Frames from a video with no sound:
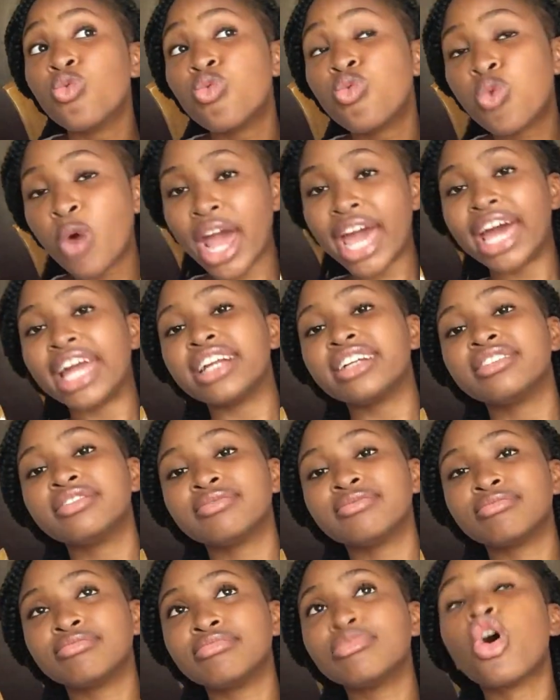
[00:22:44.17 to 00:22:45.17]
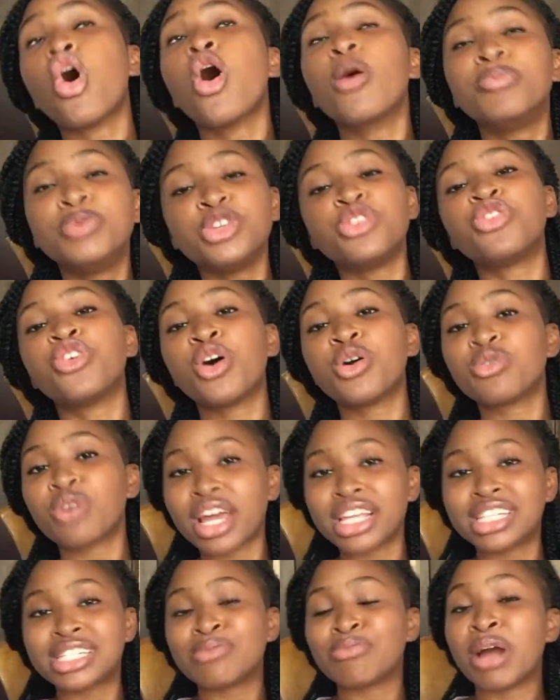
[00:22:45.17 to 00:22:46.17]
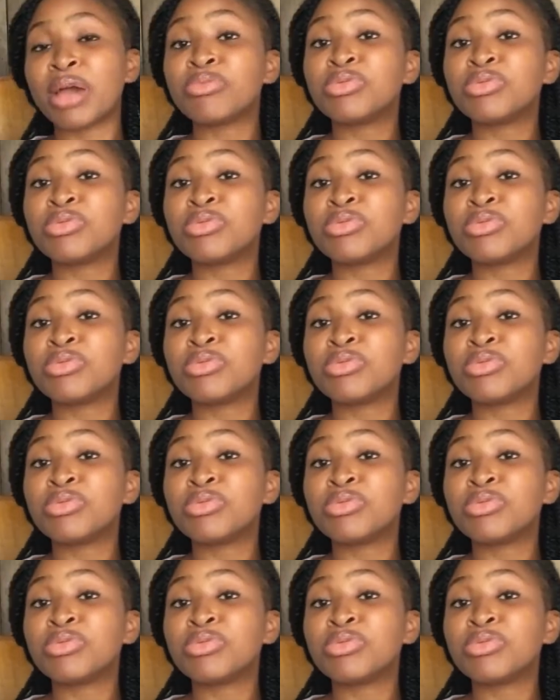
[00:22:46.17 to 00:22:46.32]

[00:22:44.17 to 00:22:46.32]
when or before writing my